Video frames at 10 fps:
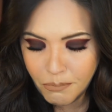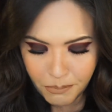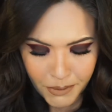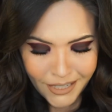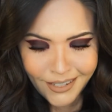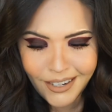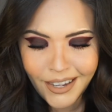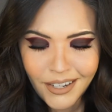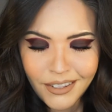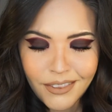but
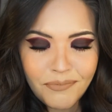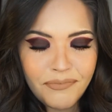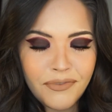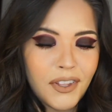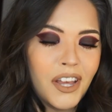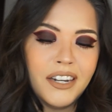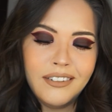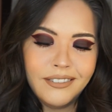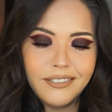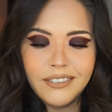I thought,
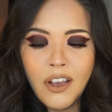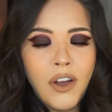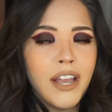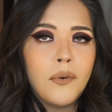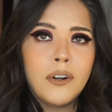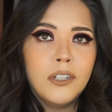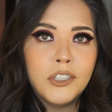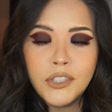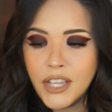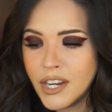oh heck, we're close
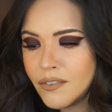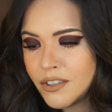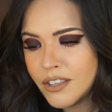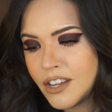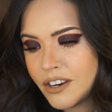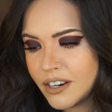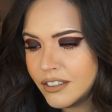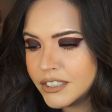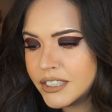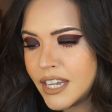to the end of the year. I'll
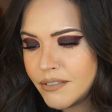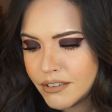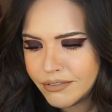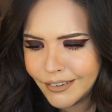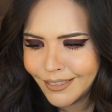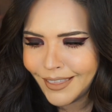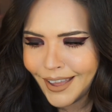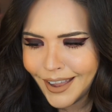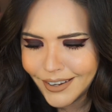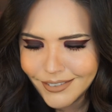save it for
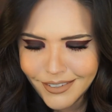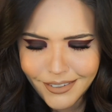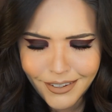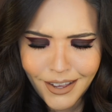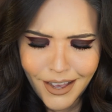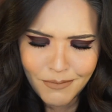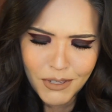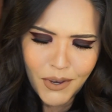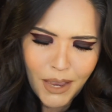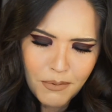that. Oh, I'm
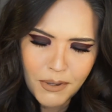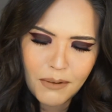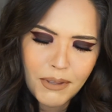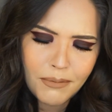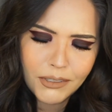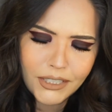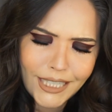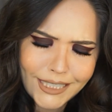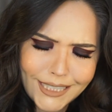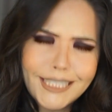so happy I'm going to be able to
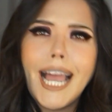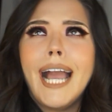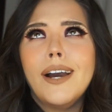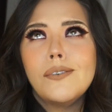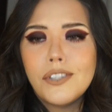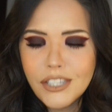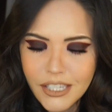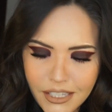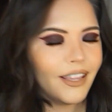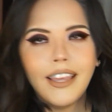toss this out.
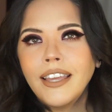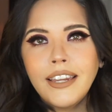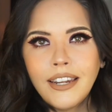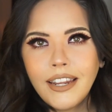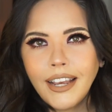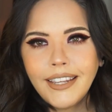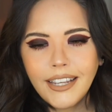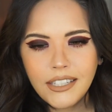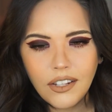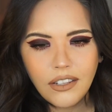And I
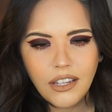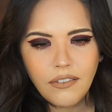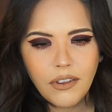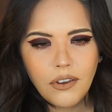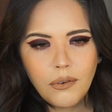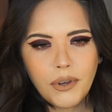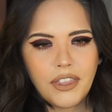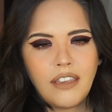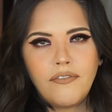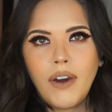guess I'll leave you with
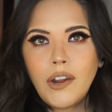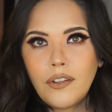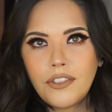a final